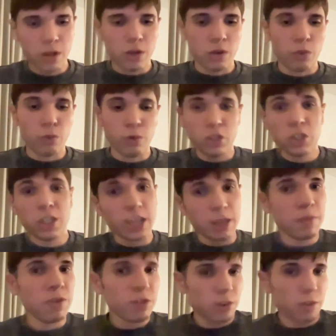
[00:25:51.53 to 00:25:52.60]
which
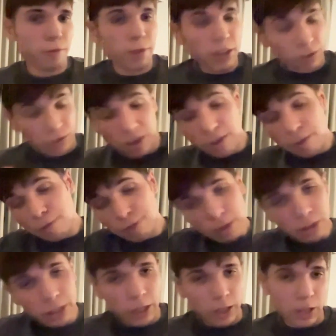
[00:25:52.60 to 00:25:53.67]
can be
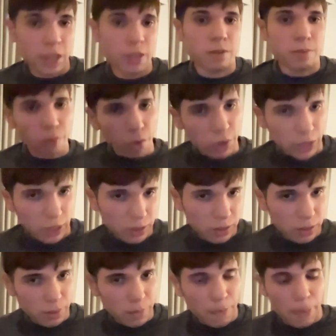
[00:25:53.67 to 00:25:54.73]
revealed at a later point.
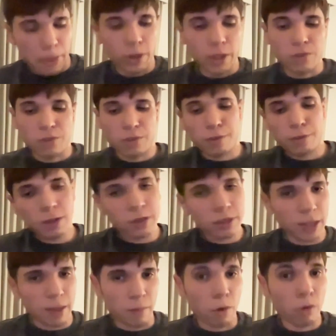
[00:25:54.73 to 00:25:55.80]
You can reveal
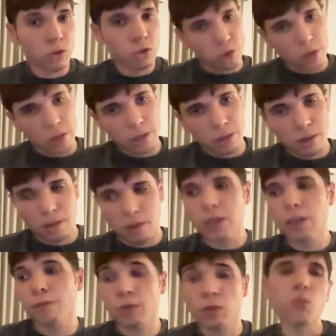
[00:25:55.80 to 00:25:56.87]
them on-chain
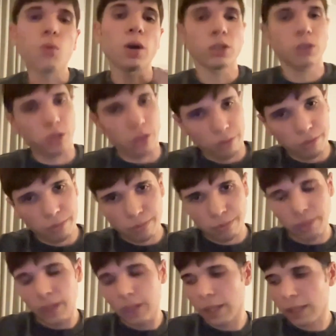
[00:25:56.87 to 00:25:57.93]
if you want to.
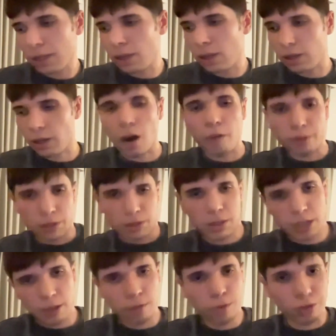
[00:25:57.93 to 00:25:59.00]
Like, covenants
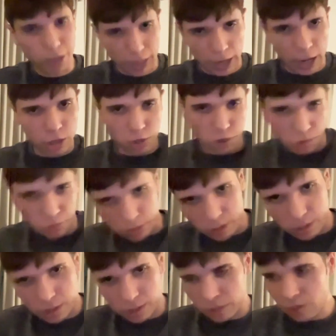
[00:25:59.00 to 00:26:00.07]
give you that
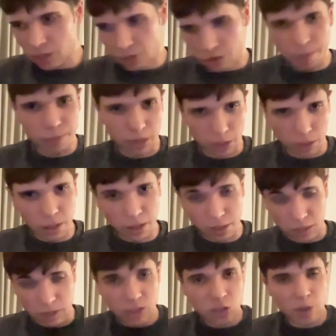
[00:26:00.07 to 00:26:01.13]
assurance, in
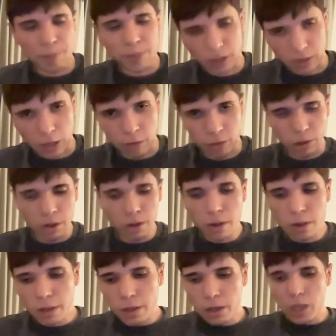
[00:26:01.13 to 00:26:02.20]
a scripting level.
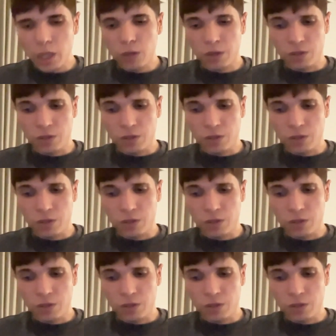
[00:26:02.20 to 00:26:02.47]
You can